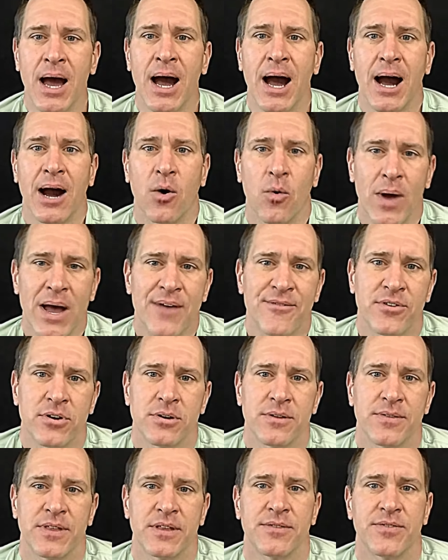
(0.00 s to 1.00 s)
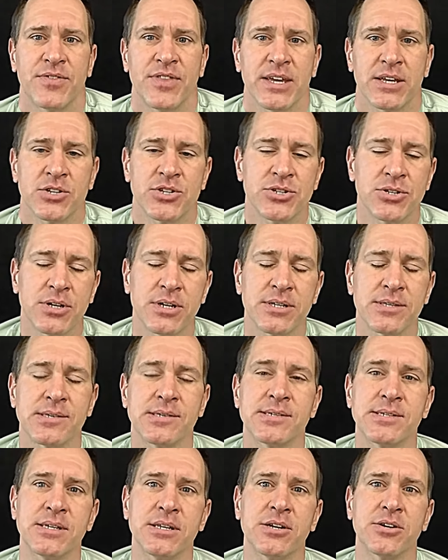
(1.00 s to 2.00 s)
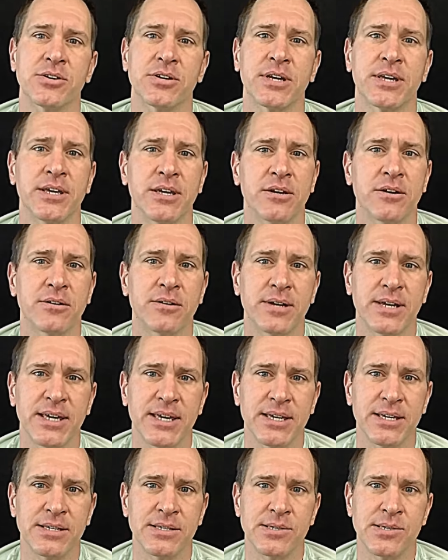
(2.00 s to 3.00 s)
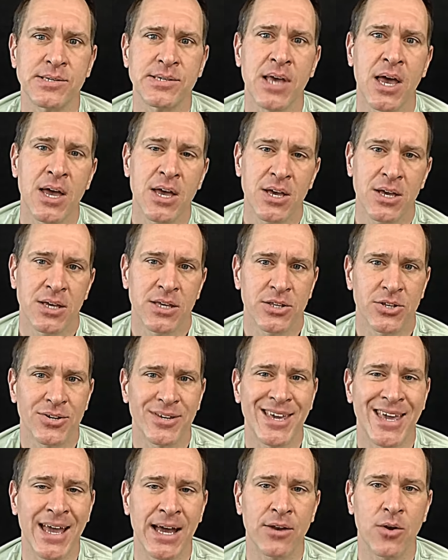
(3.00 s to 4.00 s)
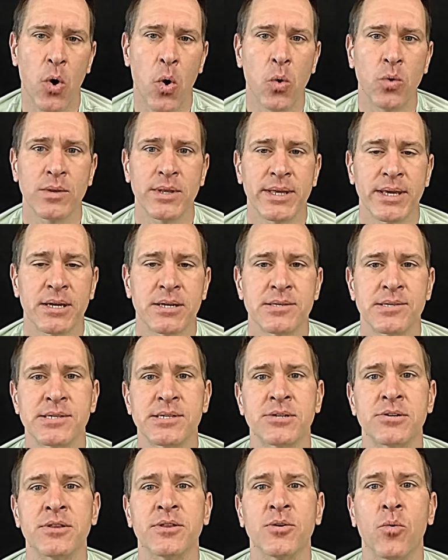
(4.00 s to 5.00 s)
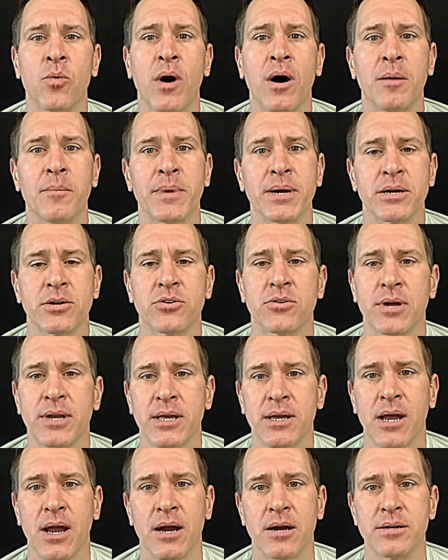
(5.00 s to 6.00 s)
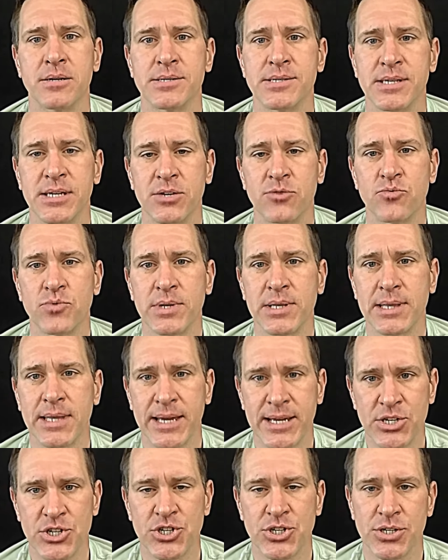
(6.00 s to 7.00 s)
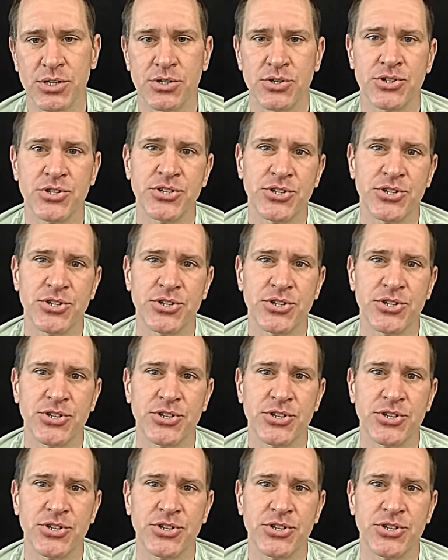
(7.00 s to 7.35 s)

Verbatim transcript: However, the thing to consider here is you can't only consider the Walmart credit cards in relation